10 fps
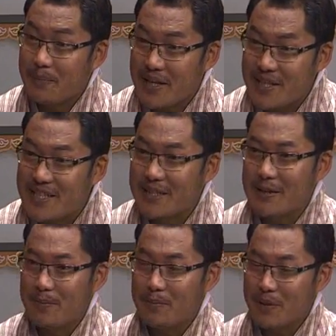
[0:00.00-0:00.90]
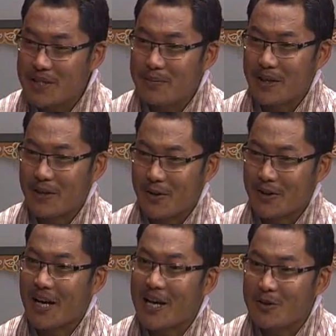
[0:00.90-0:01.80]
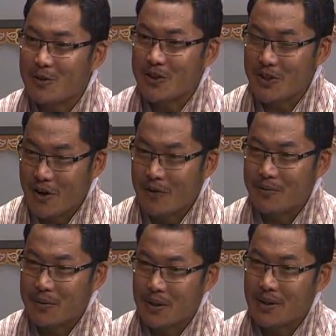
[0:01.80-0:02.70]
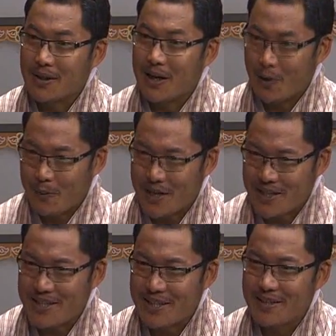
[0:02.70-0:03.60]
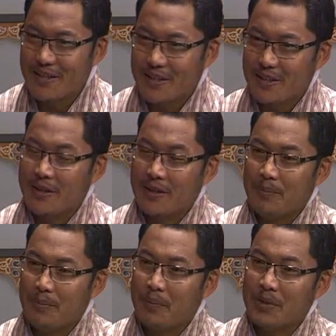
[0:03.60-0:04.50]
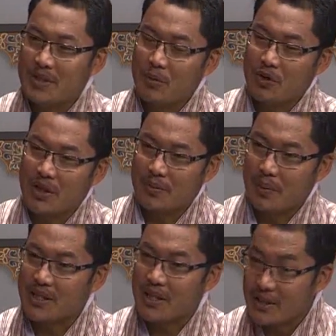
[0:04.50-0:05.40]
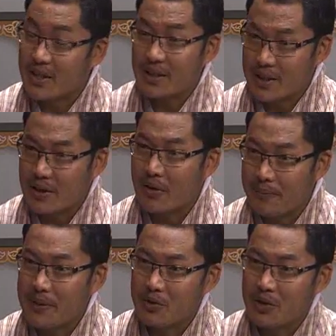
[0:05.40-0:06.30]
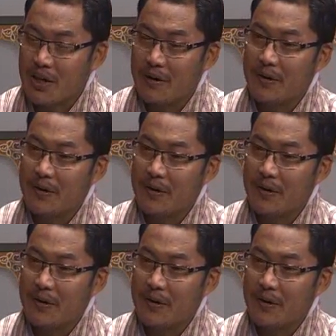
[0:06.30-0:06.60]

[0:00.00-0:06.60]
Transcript: basic principle or the ideology of our party, the People's Democratic Party, and the government today.